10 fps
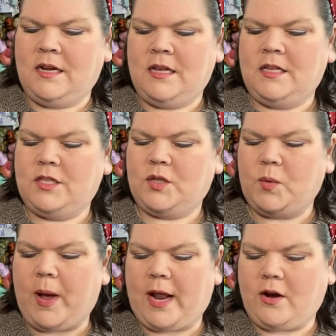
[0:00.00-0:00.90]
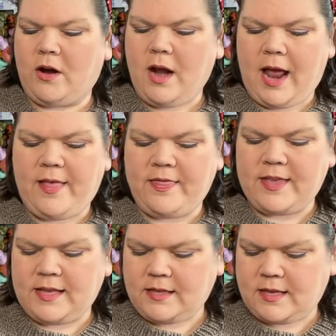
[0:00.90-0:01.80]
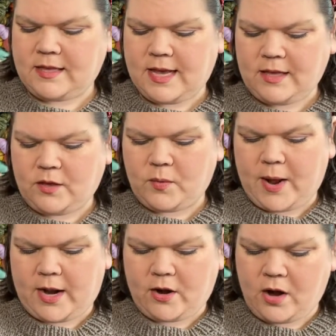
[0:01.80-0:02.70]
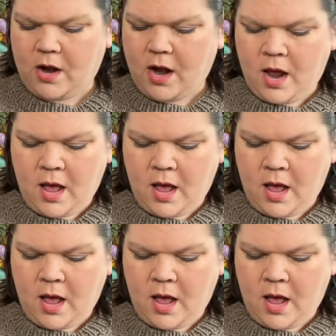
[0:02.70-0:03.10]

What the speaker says: sweater. And this is a sweater